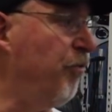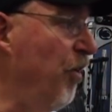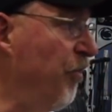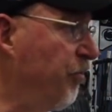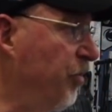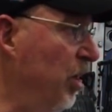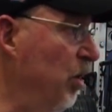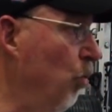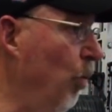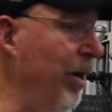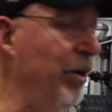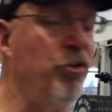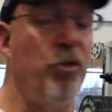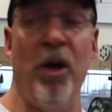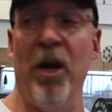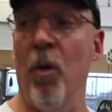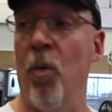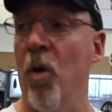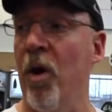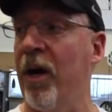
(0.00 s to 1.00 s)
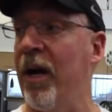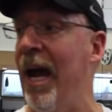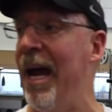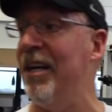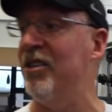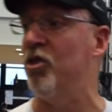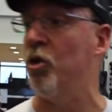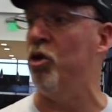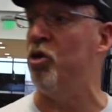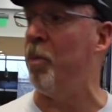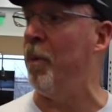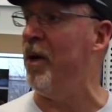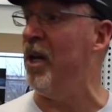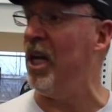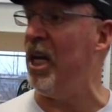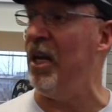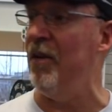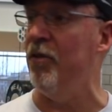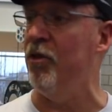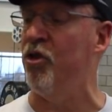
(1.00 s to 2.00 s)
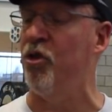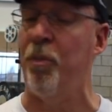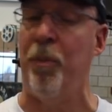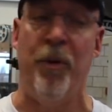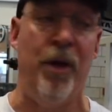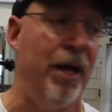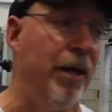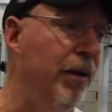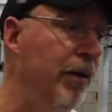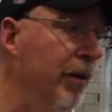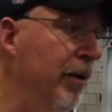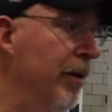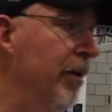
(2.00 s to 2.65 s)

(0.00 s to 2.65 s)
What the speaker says: 15 weight trainer workouts, so it's been an even split.